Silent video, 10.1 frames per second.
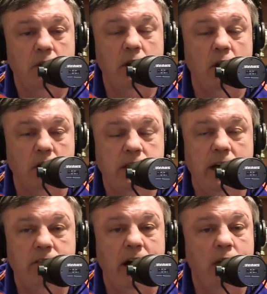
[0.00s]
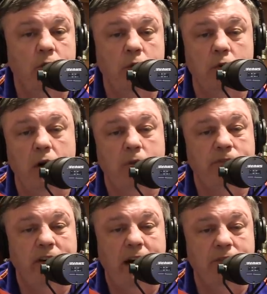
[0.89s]
We lost that round. We were up
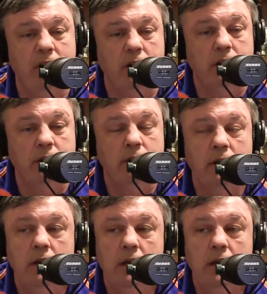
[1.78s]
5-0.